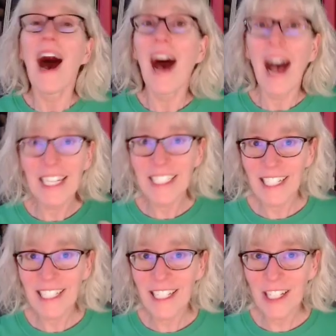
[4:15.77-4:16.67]
I
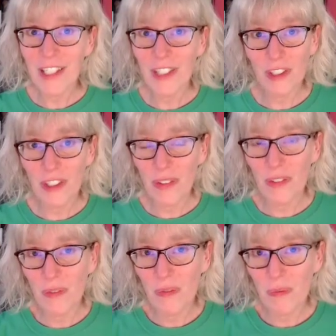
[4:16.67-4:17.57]
tend to just
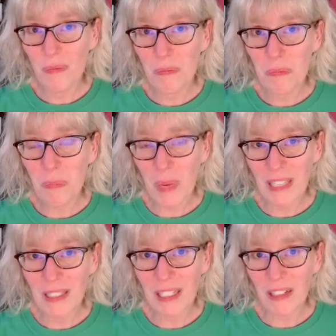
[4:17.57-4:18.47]

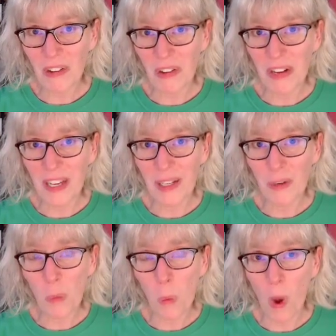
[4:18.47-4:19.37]
base it
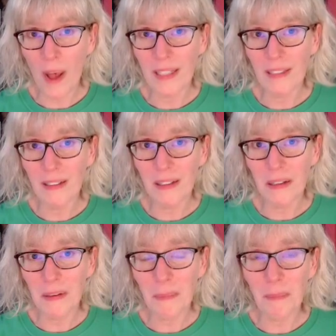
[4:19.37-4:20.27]
on what
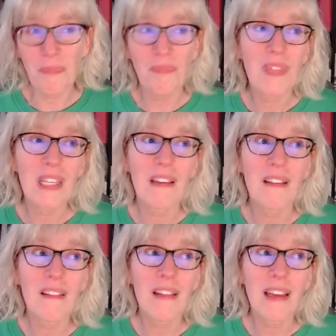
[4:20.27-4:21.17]

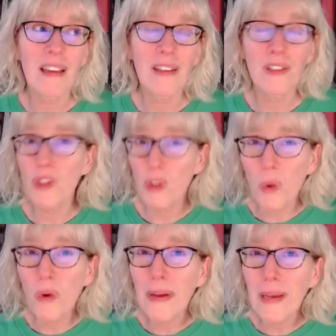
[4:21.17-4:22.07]
like
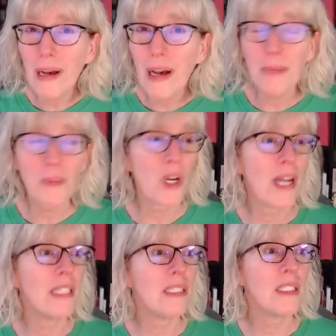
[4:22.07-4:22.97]
story I'm
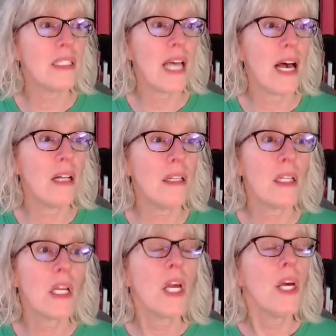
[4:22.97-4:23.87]
trying to tell.
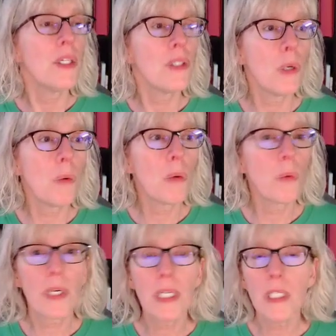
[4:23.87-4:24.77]
So what
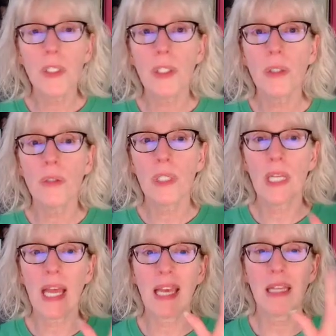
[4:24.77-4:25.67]
we're going to do
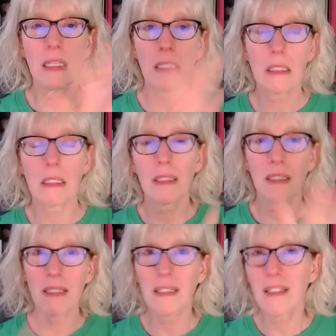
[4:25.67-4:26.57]
today in this,
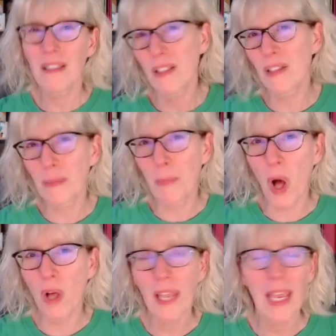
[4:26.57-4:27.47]
because this is a
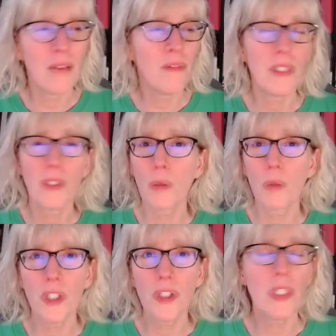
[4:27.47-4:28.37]
small canvas, so
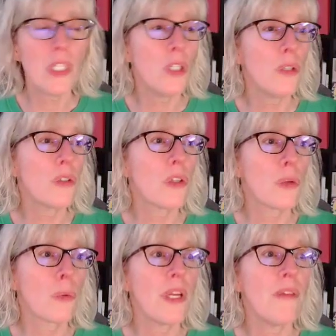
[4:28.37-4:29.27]
we're just going to use
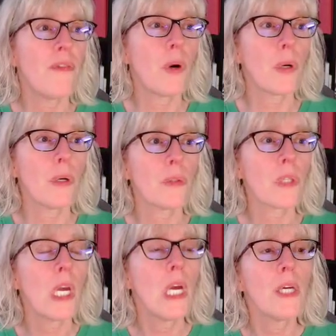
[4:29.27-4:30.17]
3
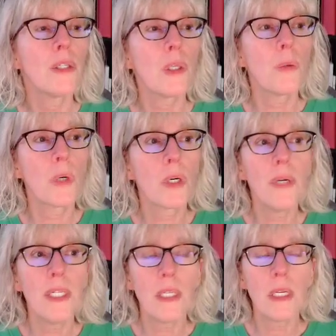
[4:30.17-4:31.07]
photos. So we're
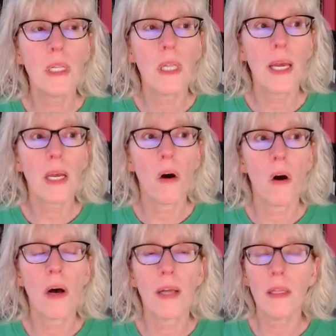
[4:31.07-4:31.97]
going to click
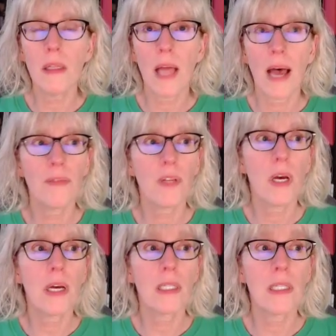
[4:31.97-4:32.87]
on the left
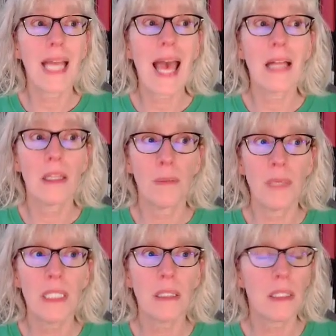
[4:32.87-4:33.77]
on
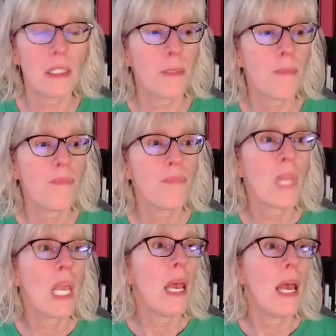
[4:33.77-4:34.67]
Elements.
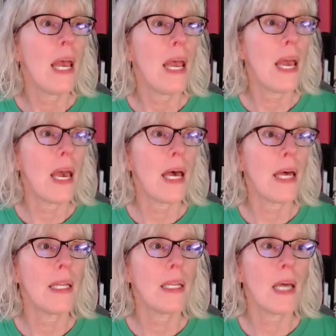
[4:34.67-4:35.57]

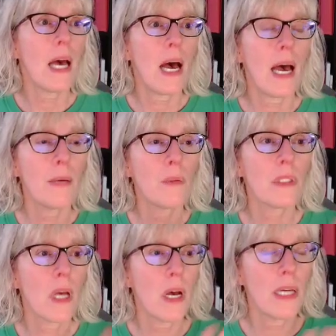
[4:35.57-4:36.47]
And I
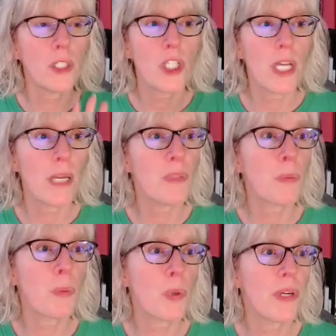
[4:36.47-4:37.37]
was on
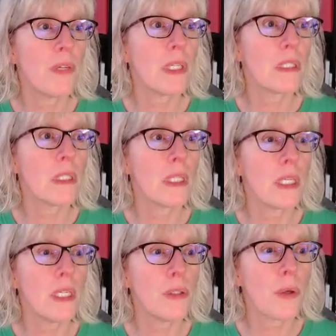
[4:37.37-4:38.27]
Shapes
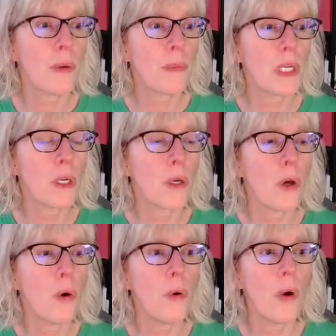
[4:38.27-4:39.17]
previously, so I'm going to
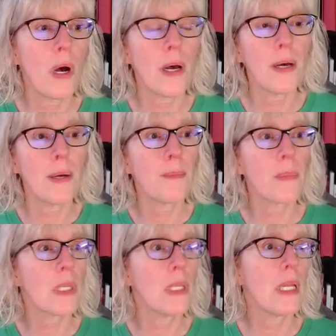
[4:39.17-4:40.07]

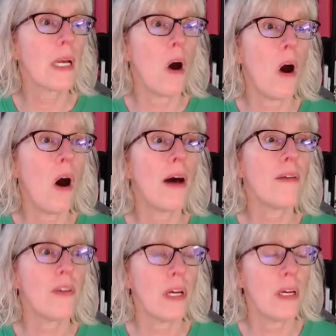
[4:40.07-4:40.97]
go click
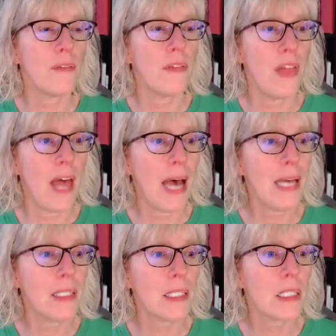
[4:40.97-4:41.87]
off of
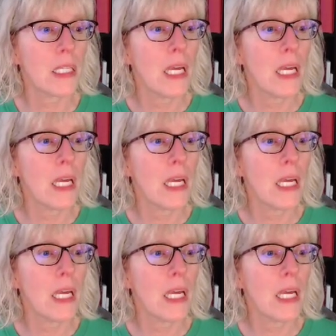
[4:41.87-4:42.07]
that,